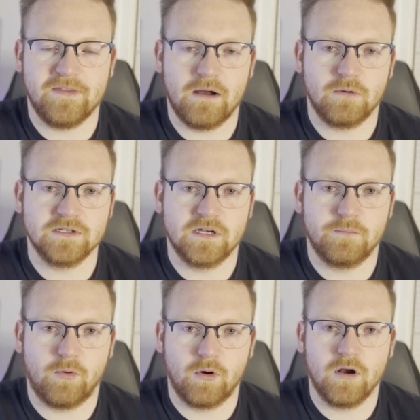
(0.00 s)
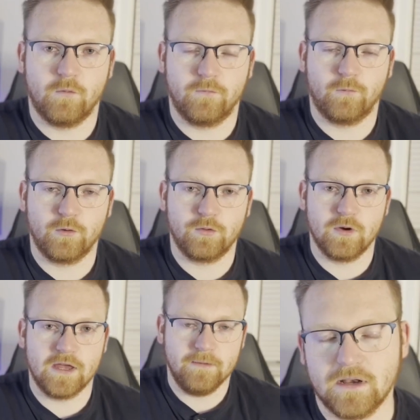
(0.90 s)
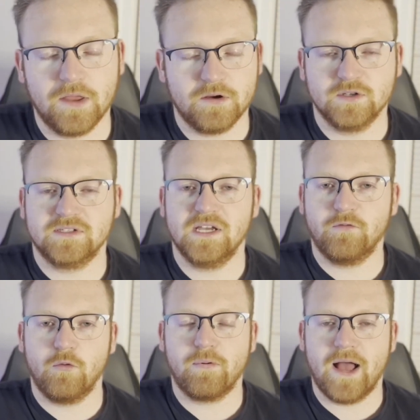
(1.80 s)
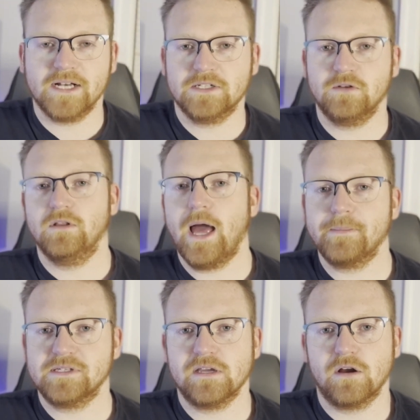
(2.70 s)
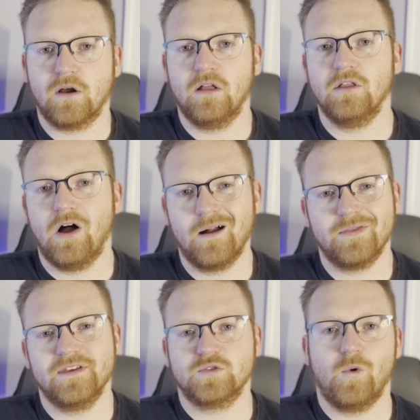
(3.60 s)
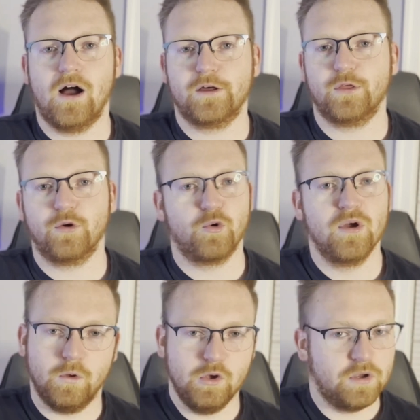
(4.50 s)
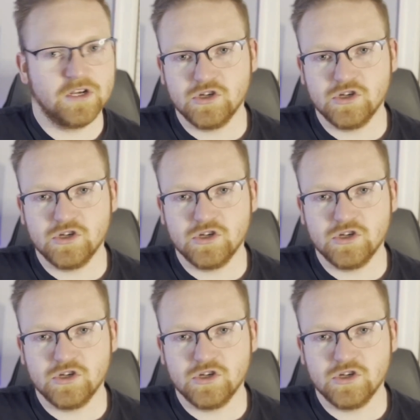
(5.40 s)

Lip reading: and that runs on port 443. Now, there are several practical labs here along this walkthrough. You can